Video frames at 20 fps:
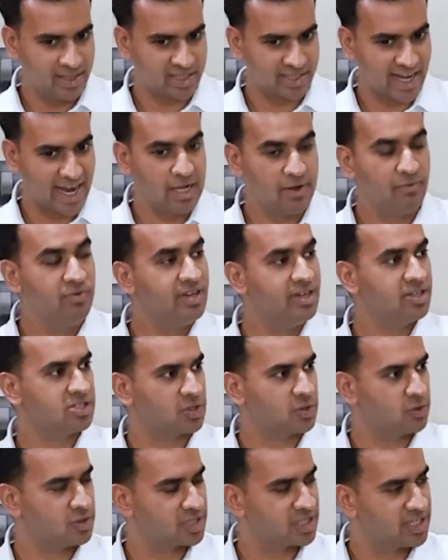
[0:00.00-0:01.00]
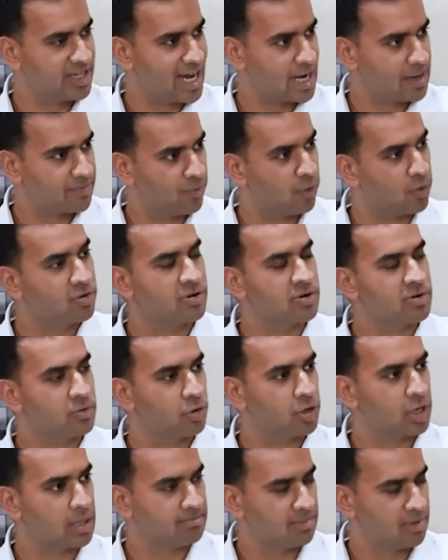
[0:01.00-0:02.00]
it's envious to stay at Pokhran
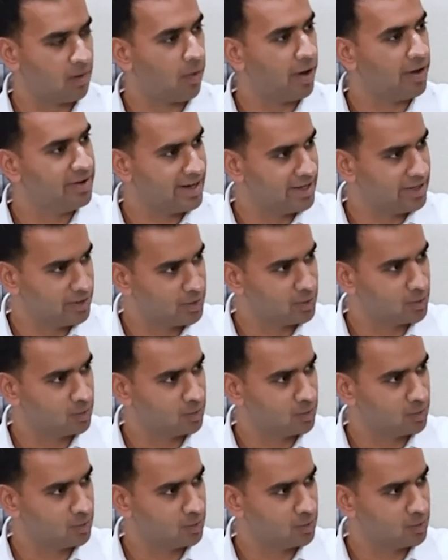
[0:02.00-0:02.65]
Road number 1 and